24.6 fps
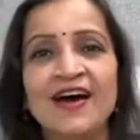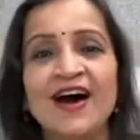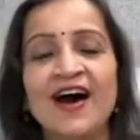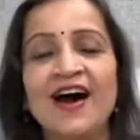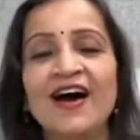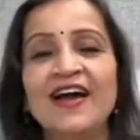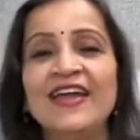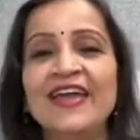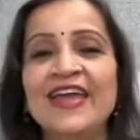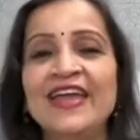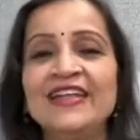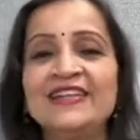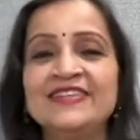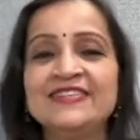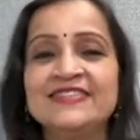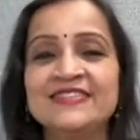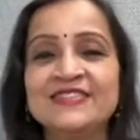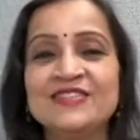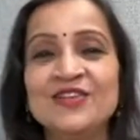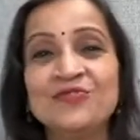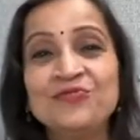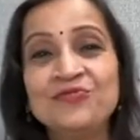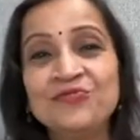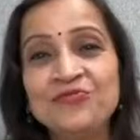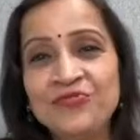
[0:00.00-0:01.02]
against
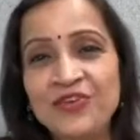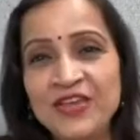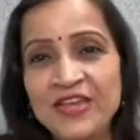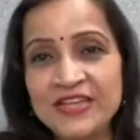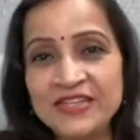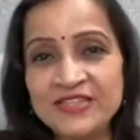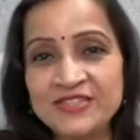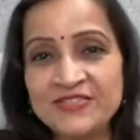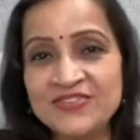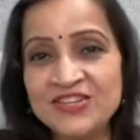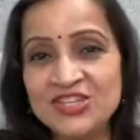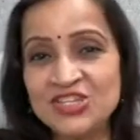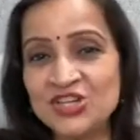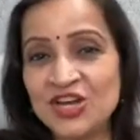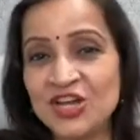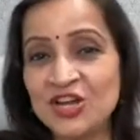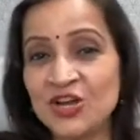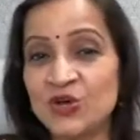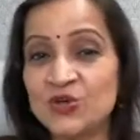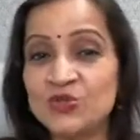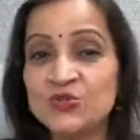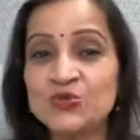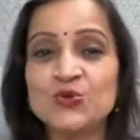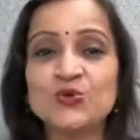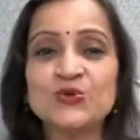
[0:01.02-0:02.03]
the fees which are
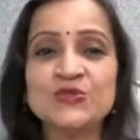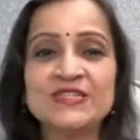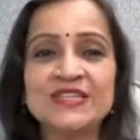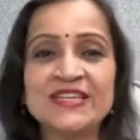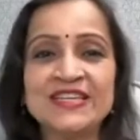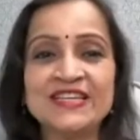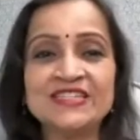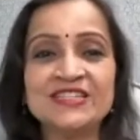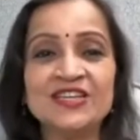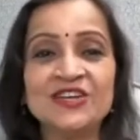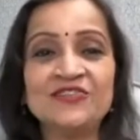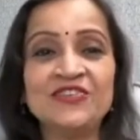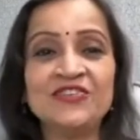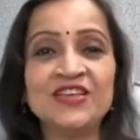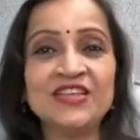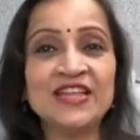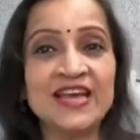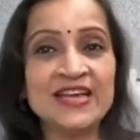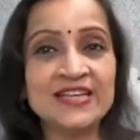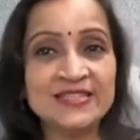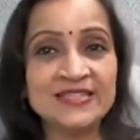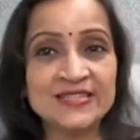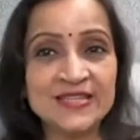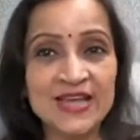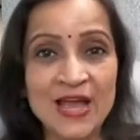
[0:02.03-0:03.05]
associated
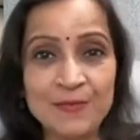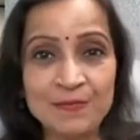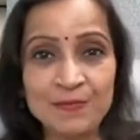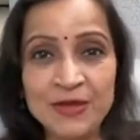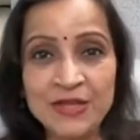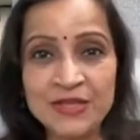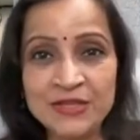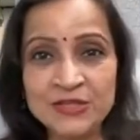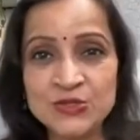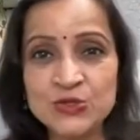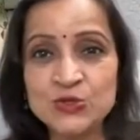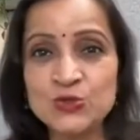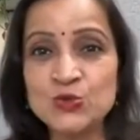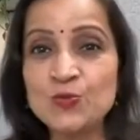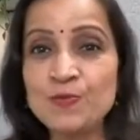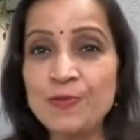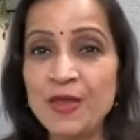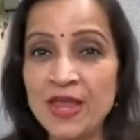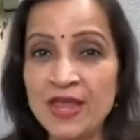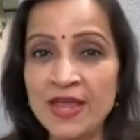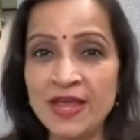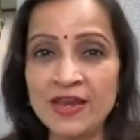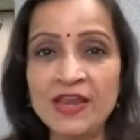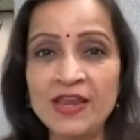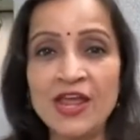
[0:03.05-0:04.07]
with SIPs to
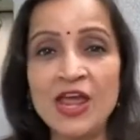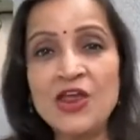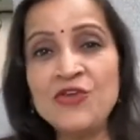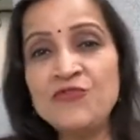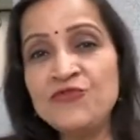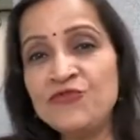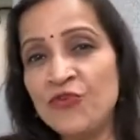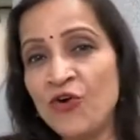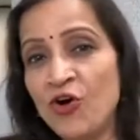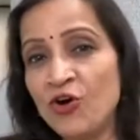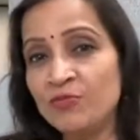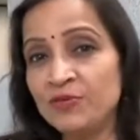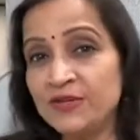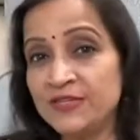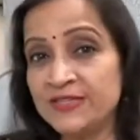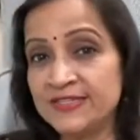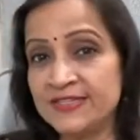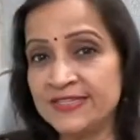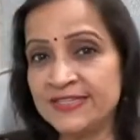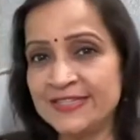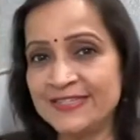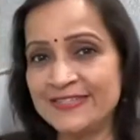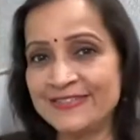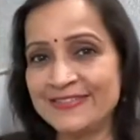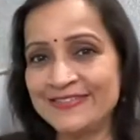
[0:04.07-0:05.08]
make an informed
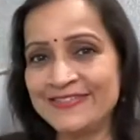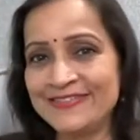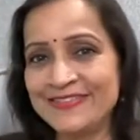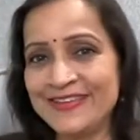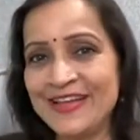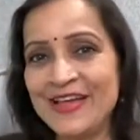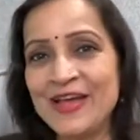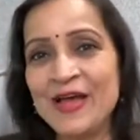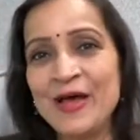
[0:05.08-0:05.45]
decision